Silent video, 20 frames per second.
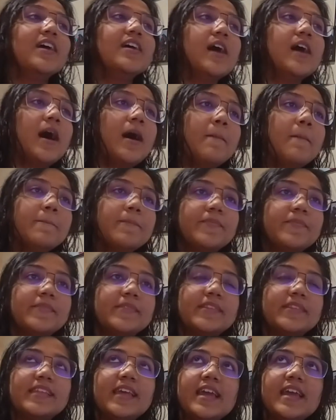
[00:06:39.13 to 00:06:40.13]
Um,
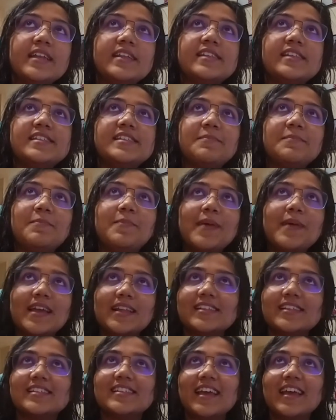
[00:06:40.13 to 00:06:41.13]
it
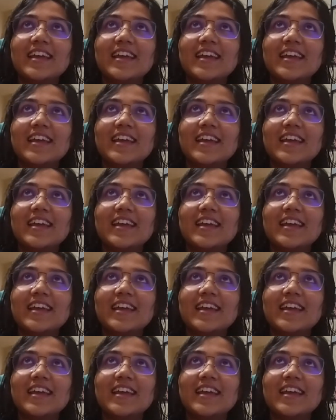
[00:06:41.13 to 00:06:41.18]
depends,